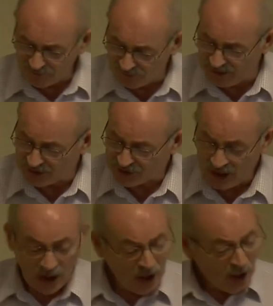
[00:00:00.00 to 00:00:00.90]
phrase.
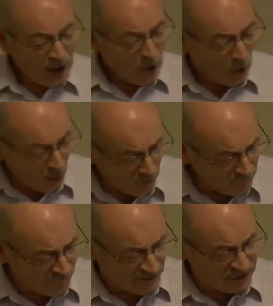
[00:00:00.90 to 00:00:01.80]

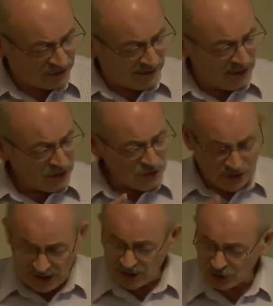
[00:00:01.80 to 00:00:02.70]
Obviously,
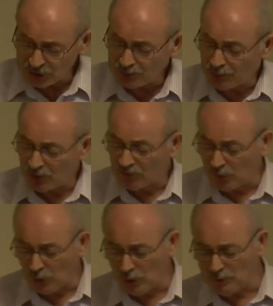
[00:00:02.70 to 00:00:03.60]
Jesus
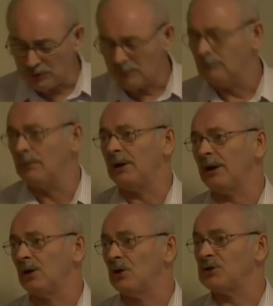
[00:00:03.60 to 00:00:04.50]
performed
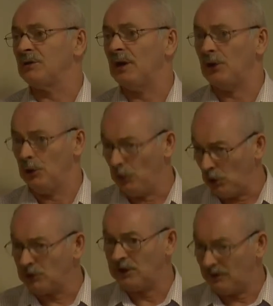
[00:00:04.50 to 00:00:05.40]
miracles that are
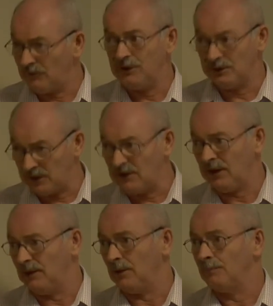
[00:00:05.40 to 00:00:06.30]
not given in
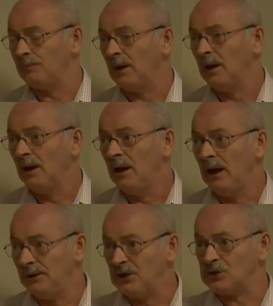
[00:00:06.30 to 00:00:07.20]
detail
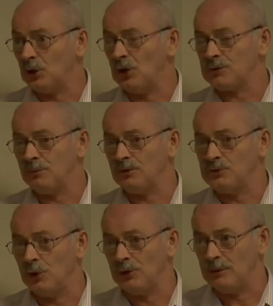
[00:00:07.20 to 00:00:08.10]
in this Gospel of
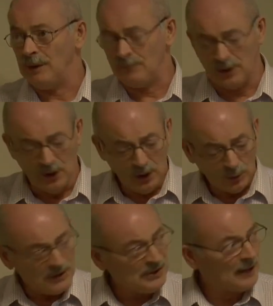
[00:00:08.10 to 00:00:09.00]
John. You remember,
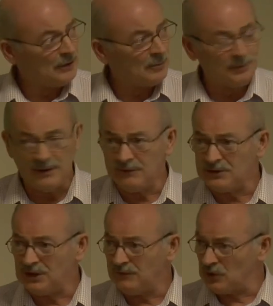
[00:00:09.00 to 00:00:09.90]
we said on a
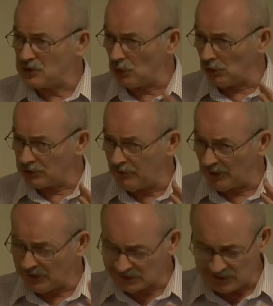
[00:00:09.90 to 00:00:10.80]
previous evening, John's
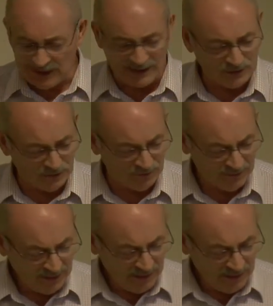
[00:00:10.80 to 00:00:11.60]
very selective